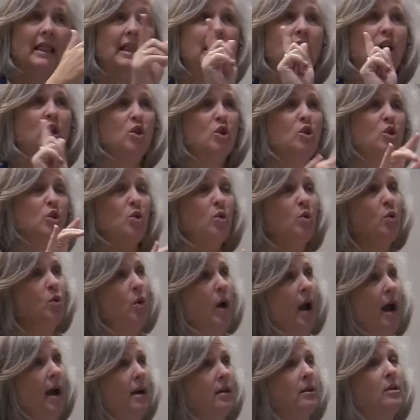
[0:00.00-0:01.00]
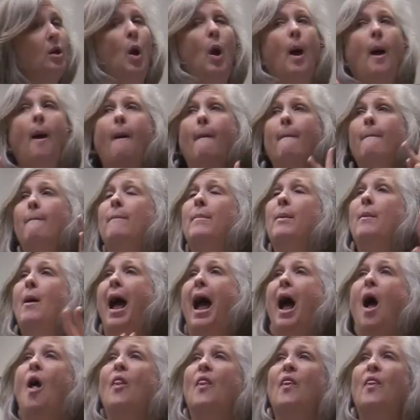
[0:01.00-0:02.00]
There are people out there who will listen to you that
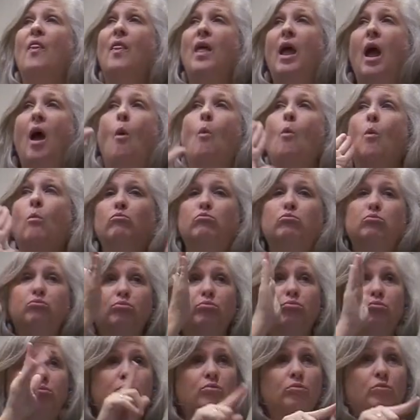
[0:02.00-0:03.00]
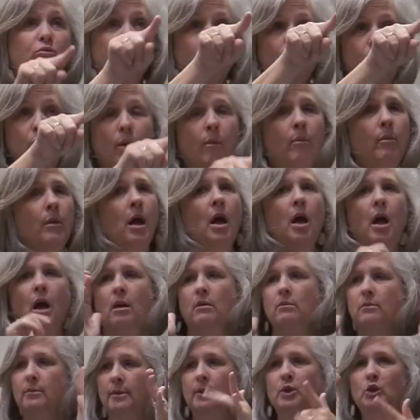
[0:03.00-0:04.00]
will not listen to me. And there are people
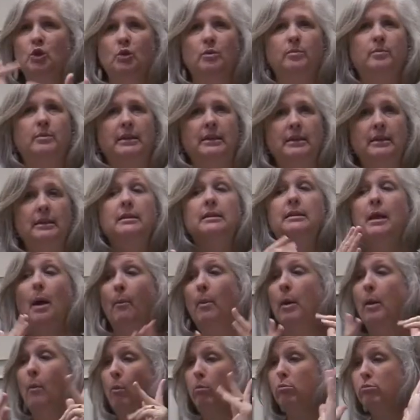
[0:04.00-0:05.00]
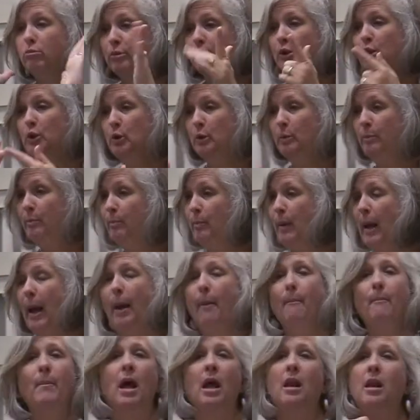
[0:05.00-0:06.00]
listening to me that won't listen to you. There
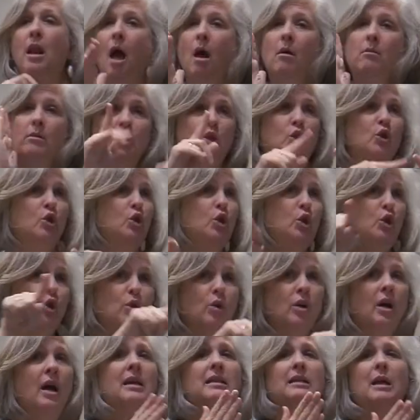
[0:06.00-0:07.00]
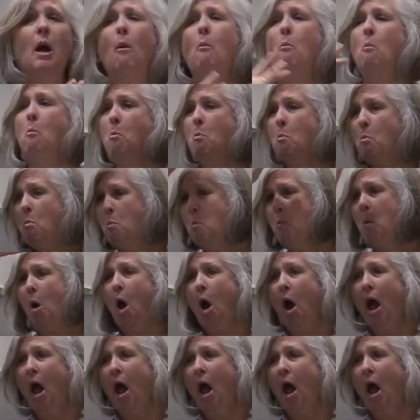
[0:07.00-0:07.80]
are bald-headed people out there that will listen to you.